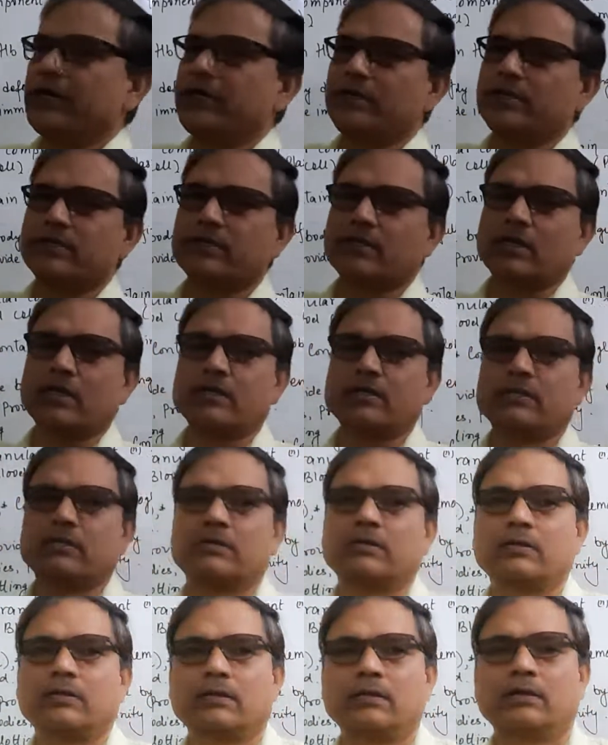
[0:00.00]

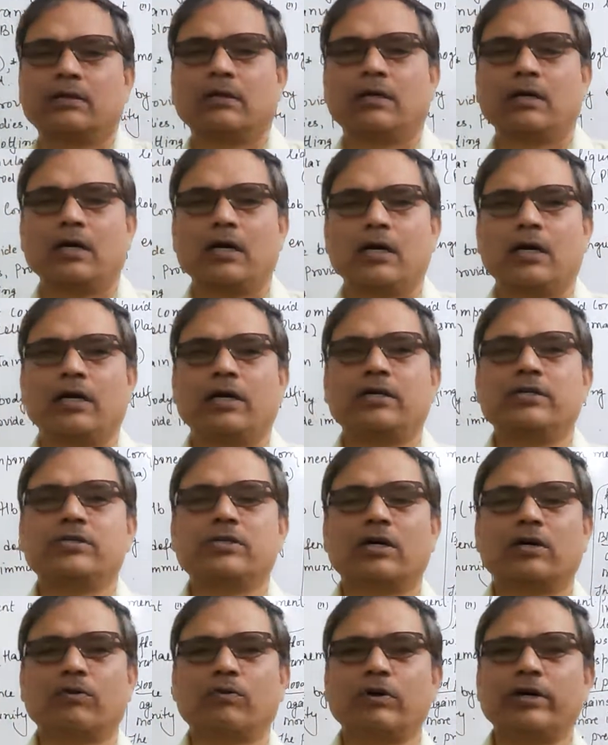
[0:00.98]
discussed in
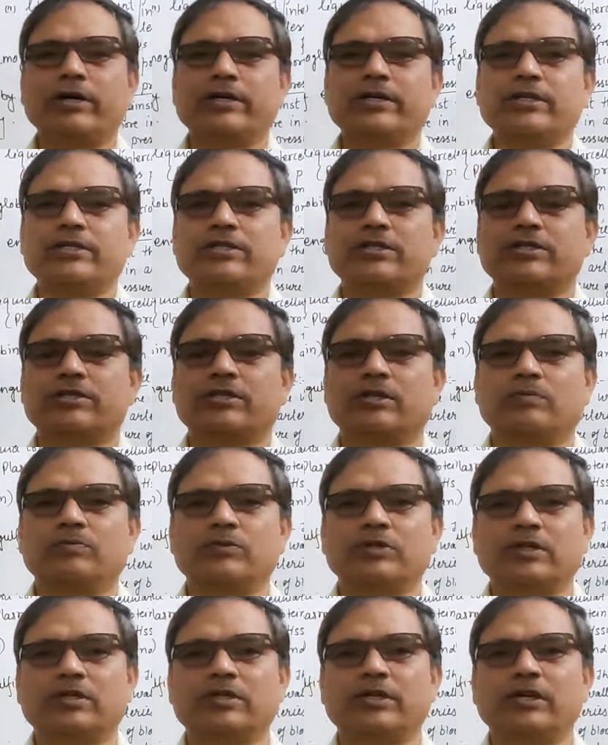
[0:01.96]
circulatory
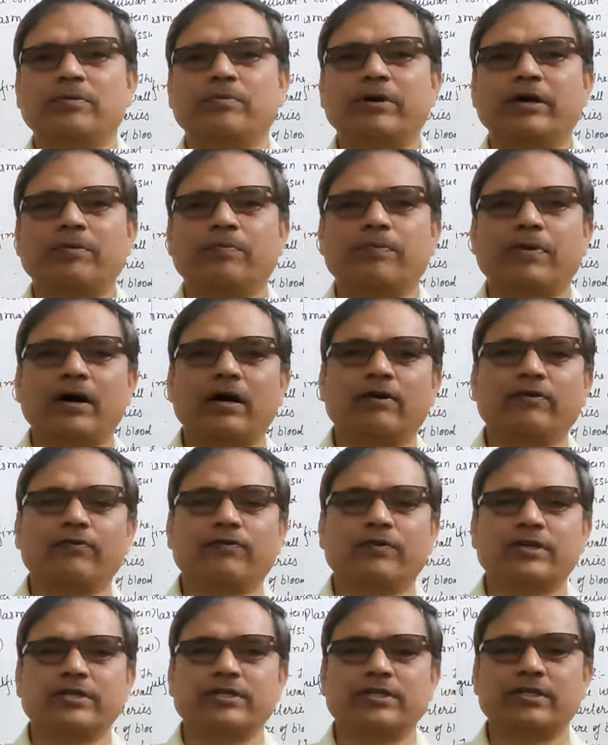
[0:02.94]
system, the three main
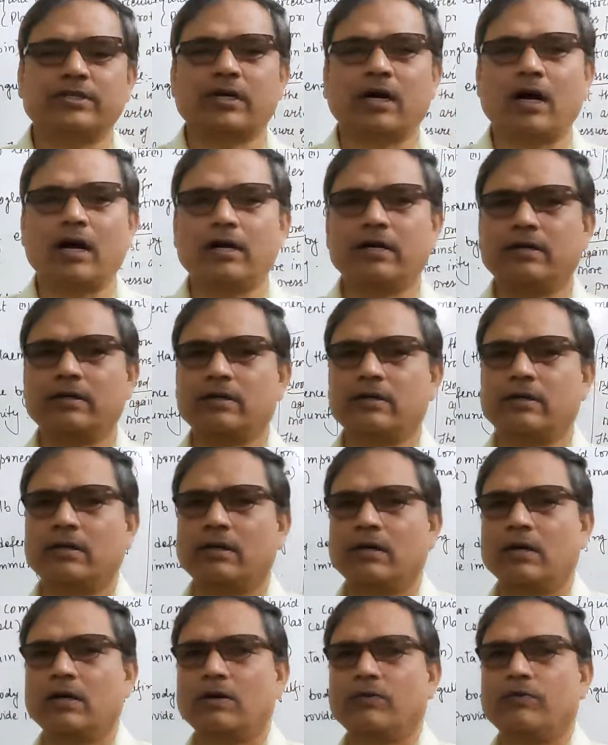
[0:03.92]
part. First is heart,
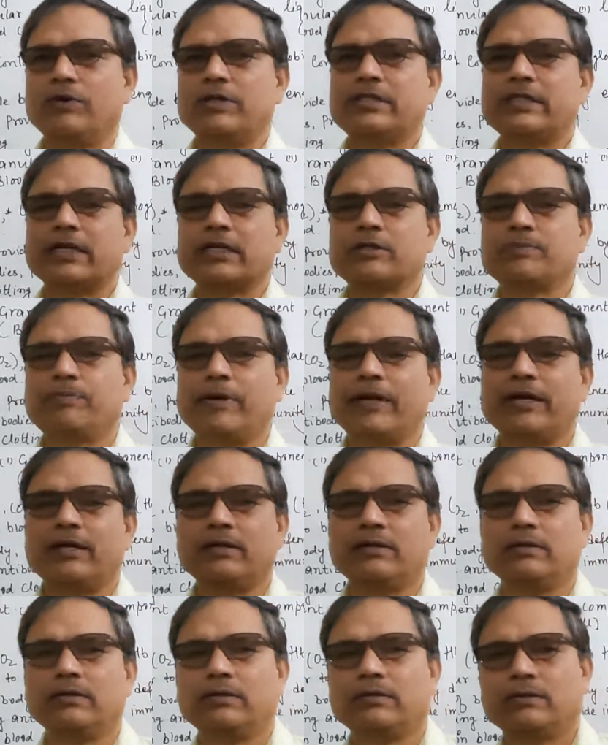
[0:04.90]
which
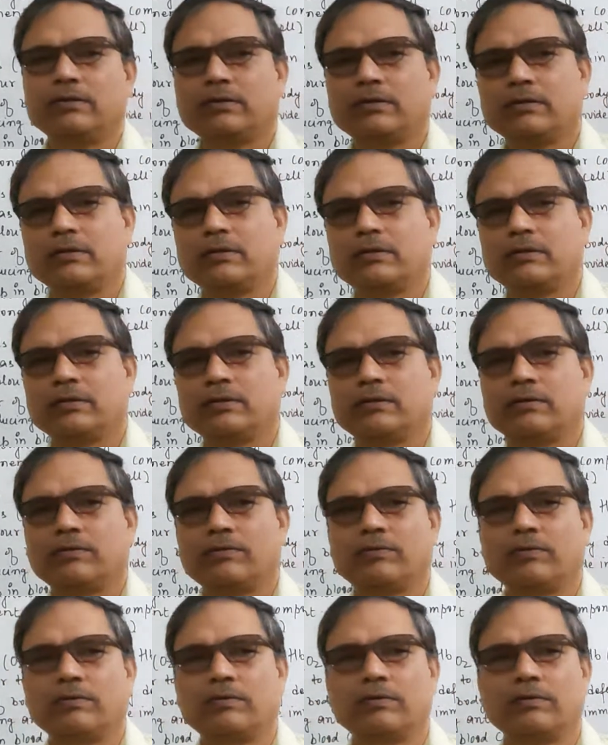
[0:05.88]
explained
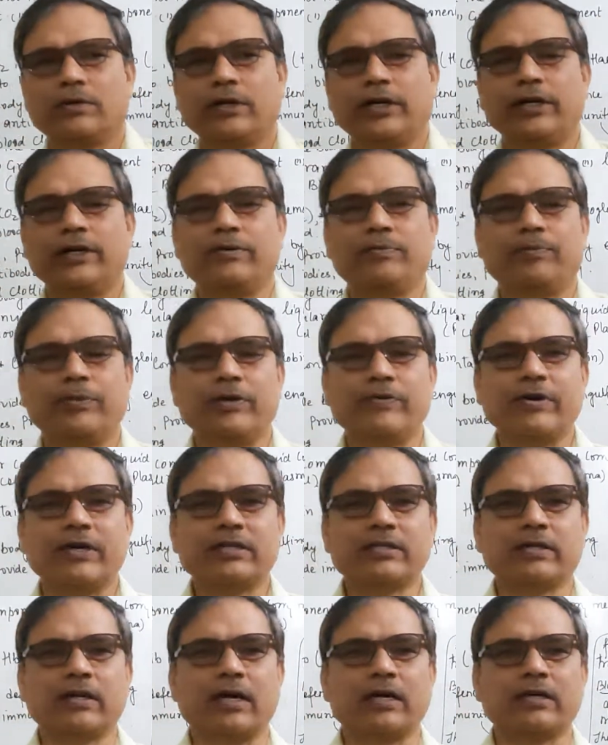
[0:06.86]
in
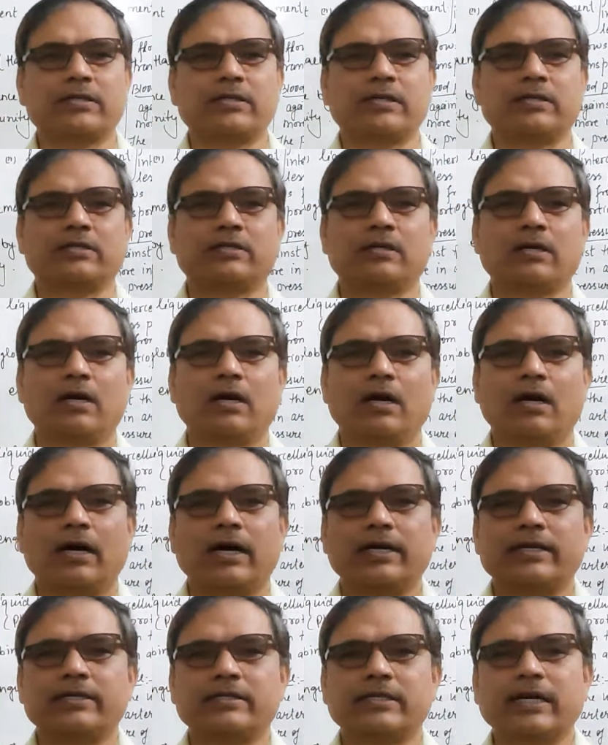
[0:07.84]
previous classes,
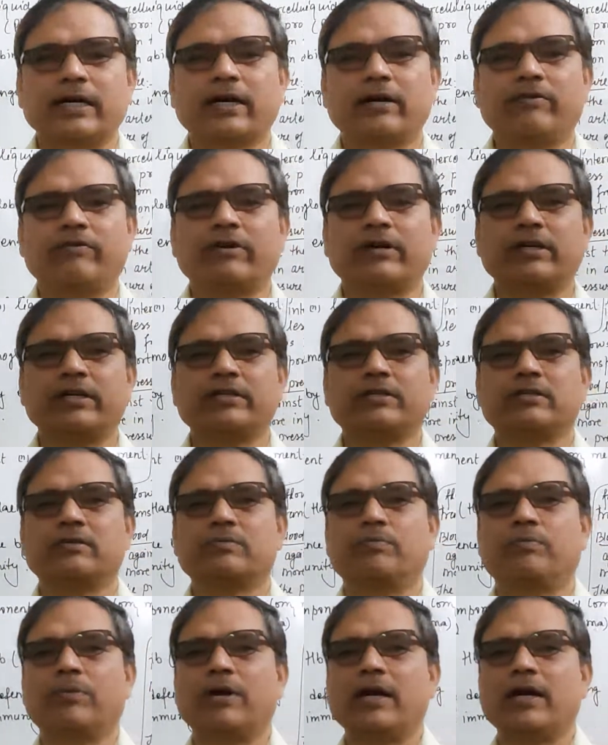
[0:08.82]
and second one is
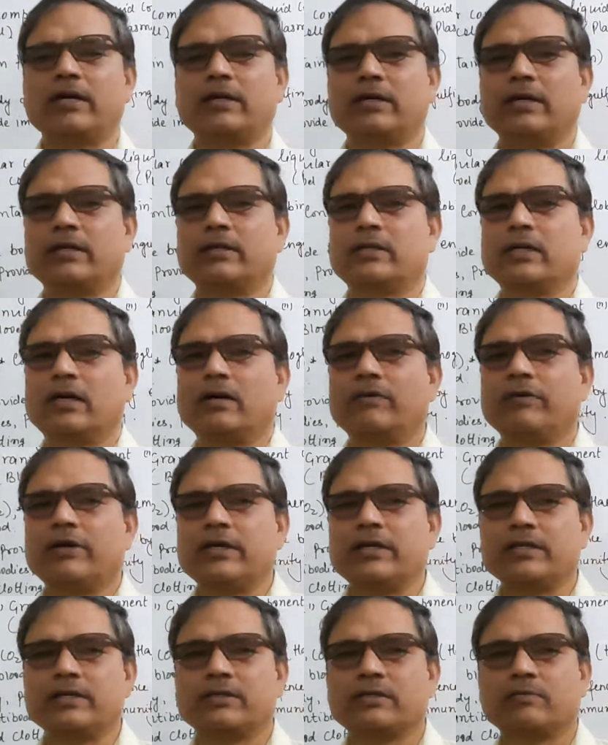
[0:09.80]
blood, and third
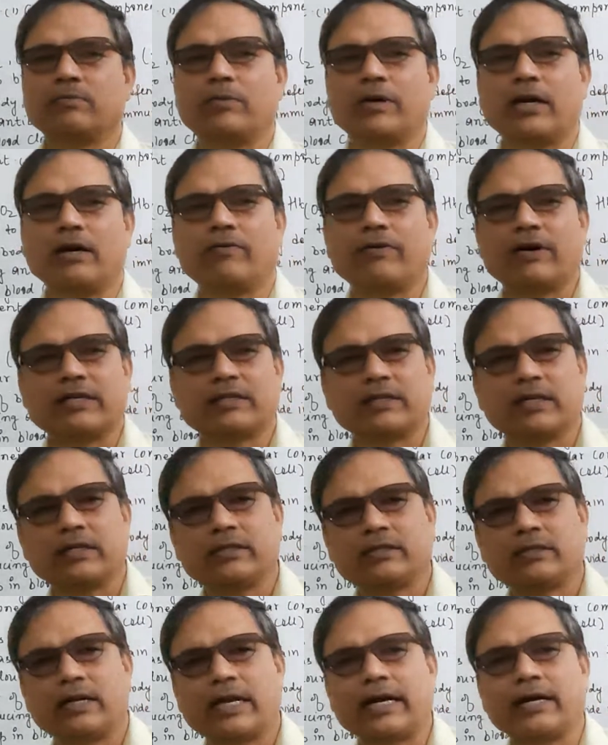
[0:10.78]
one is blood
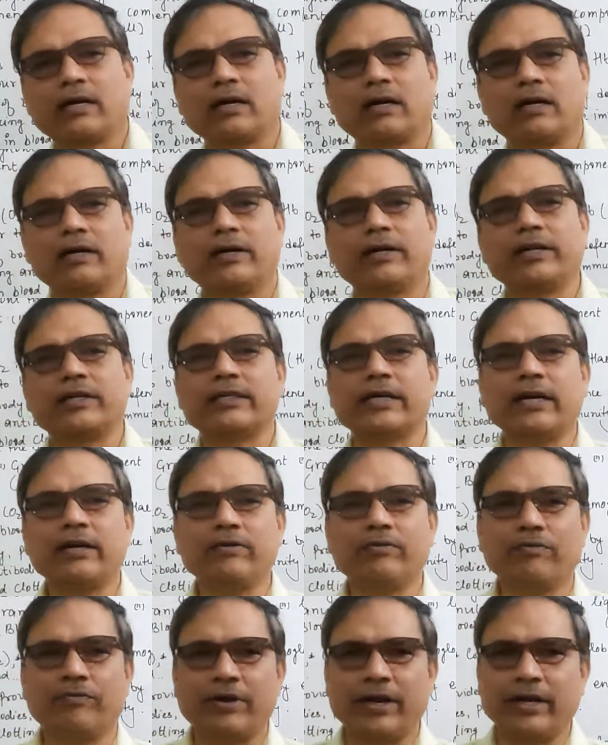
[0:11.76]
vessels like arteries
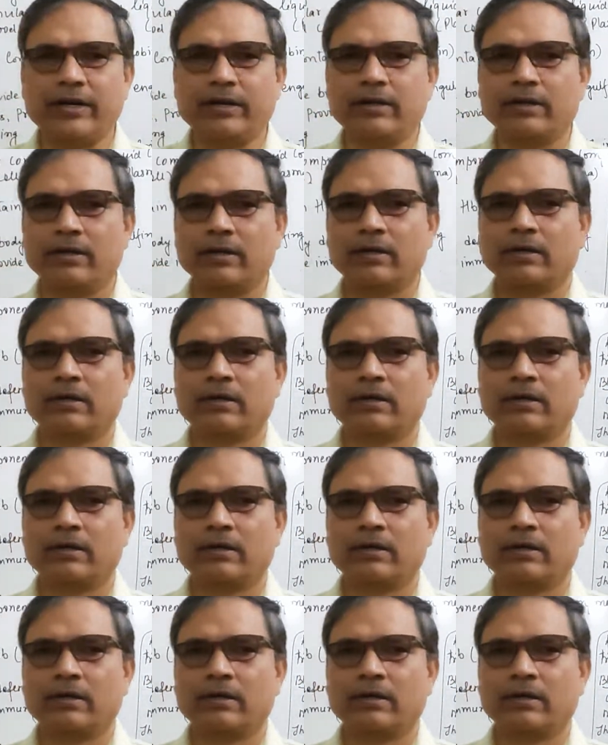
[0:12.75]
and vein,